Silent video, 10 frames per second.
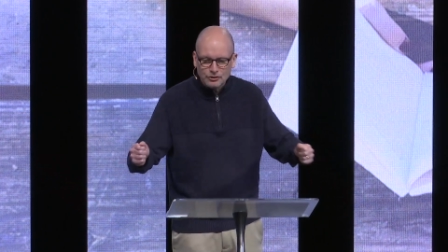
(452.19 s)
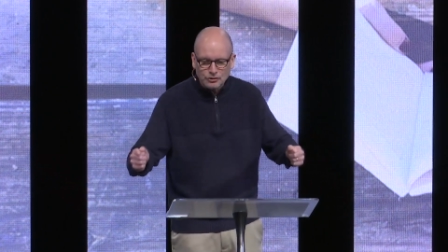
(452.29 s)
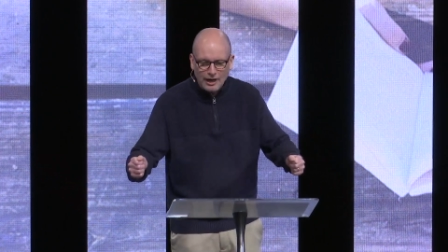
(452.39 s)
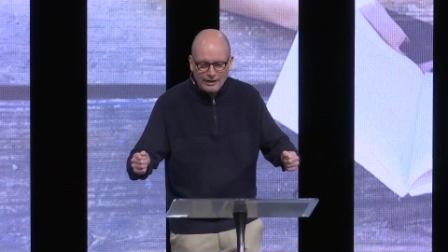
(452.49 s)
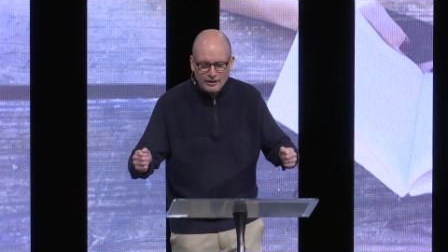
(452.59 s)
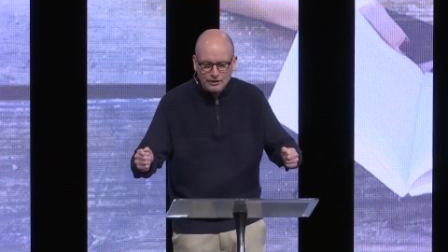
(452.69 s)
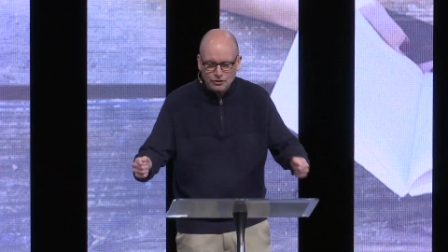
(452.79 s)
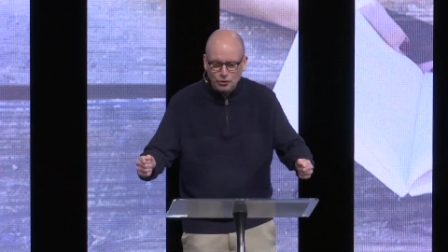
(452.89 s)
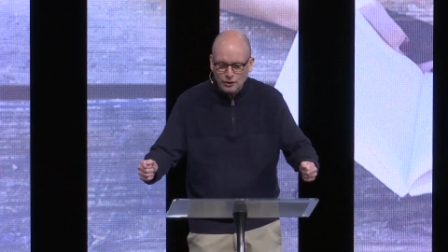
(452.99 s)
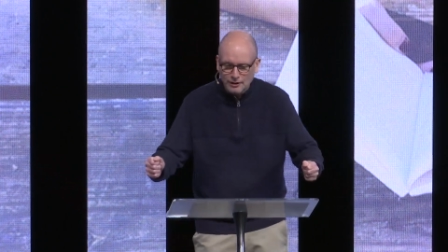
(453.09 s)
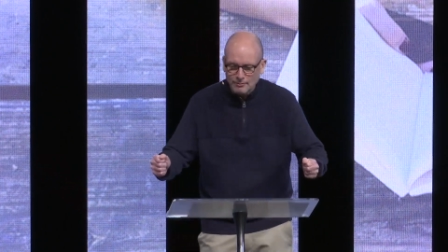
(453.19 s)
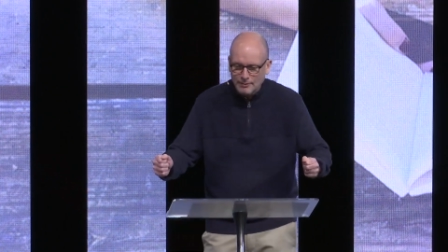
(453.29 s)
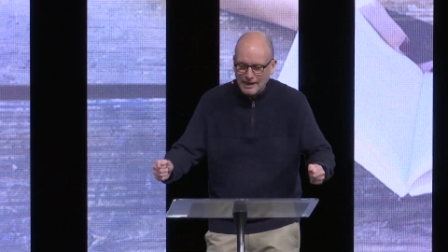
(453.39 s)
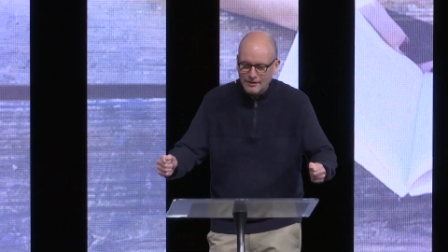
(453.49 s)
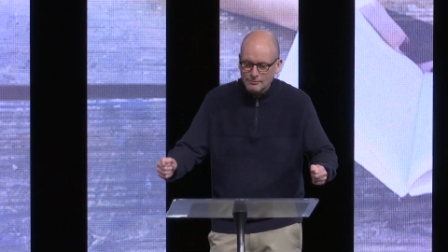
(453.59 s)
tried to do it
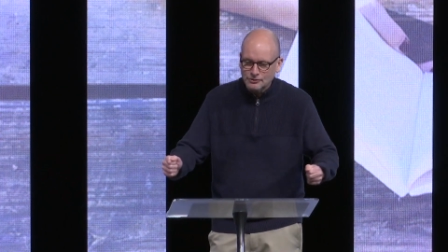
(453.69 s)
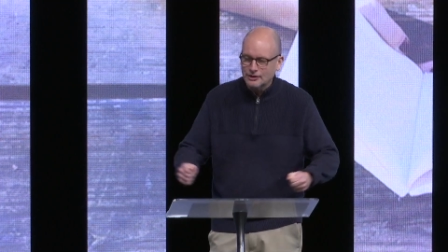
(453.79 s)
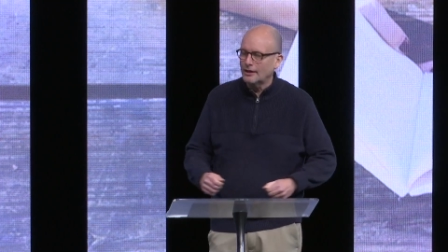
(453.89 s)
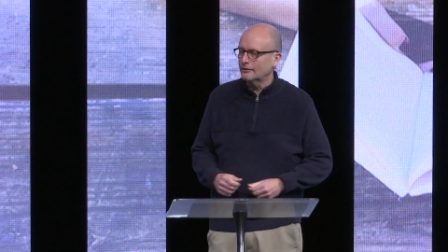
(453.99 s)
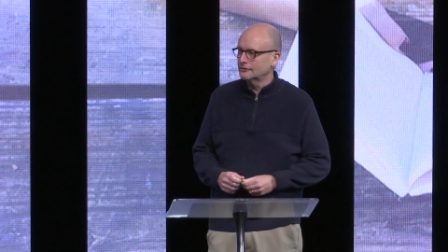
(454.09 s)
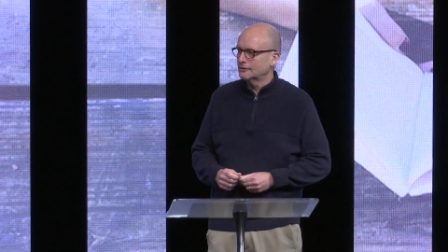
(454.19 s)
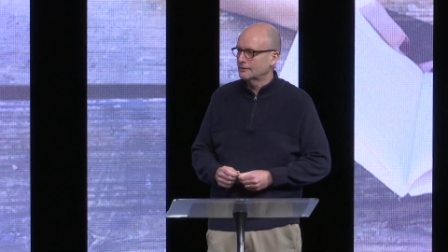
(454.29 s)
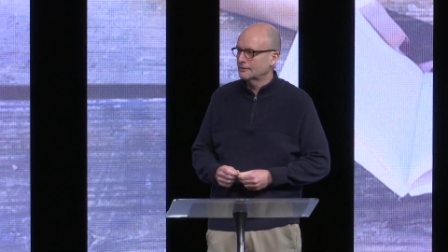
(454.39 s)
by themselves.